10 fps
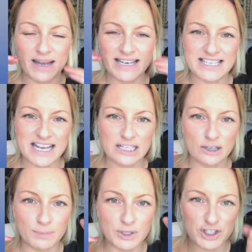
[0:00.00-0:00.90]
and take the
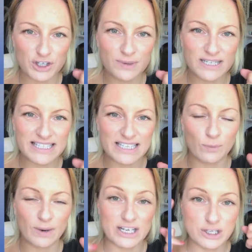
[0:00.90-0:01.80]
opportunity
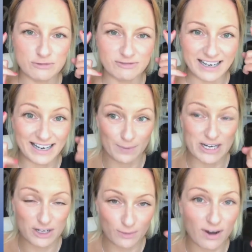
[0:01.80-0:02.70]
when
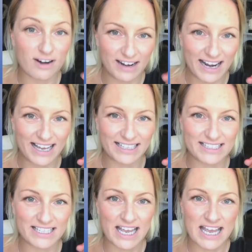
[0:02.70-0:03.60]
you are relaxed